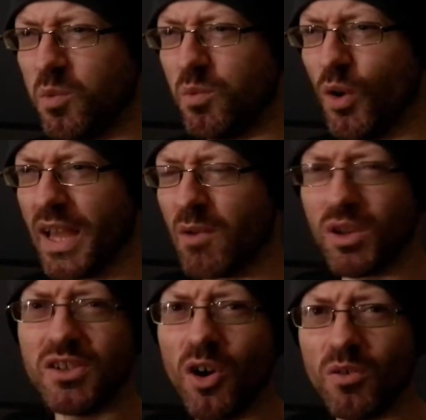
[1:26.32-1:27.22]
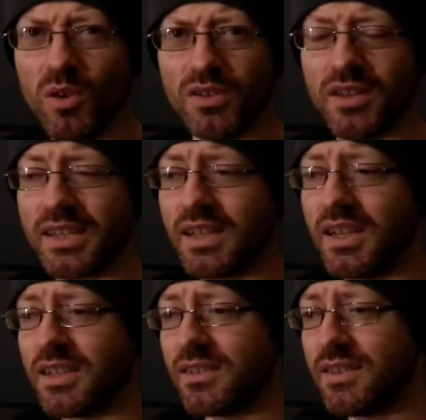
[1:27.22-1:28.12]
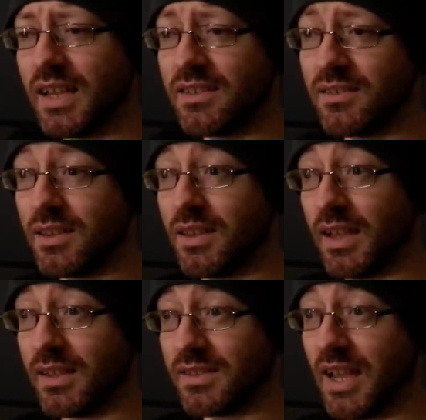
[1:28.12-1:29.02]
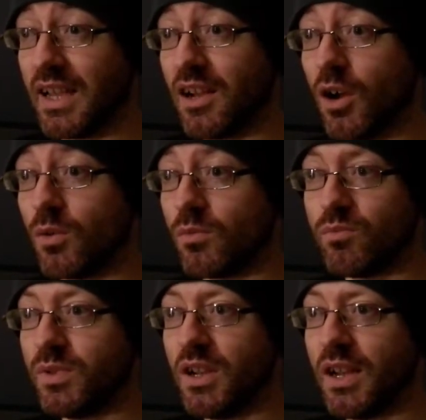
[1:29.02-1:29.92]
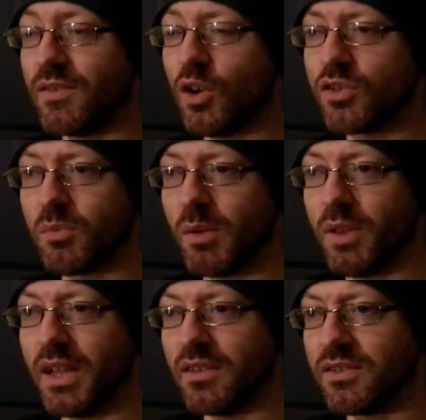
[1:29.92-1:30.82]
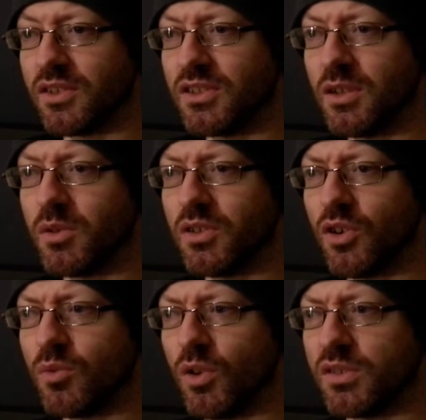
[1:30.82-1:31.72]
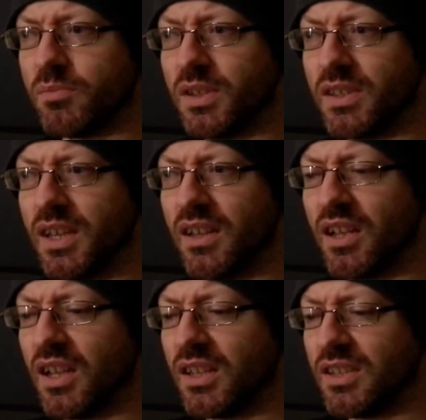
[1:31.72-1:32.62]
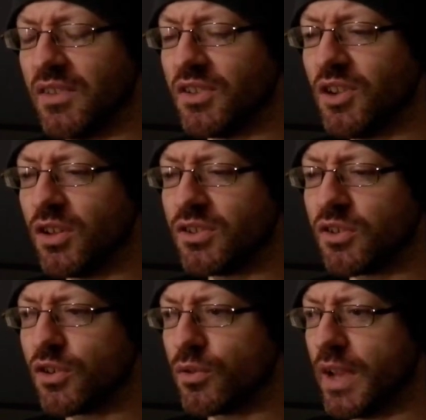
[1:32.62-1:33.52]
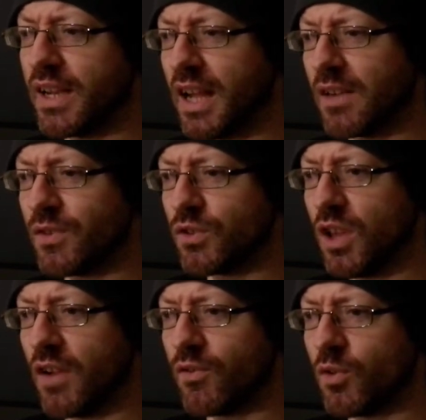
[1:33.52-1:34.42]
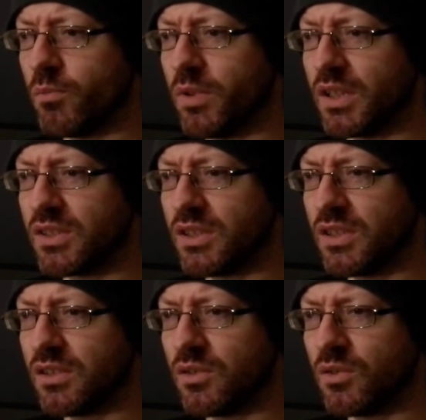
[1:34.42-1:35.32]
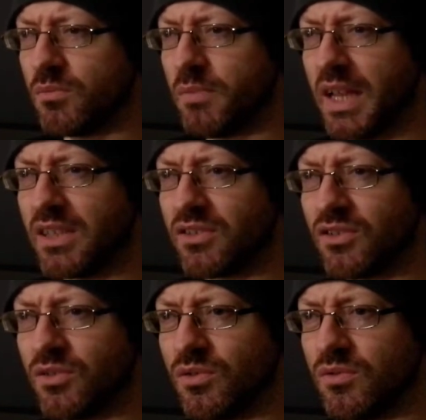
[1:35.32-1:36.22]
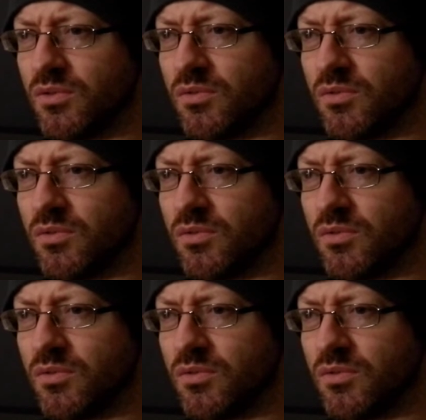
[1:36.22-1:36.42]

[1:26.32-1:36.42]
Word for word: work out what a dog was. Like they they say, oh, we don't have dogs on my planet, so she know what a dog was, but yet she had the knowledge to create an artificial light form, but she couldn't manage to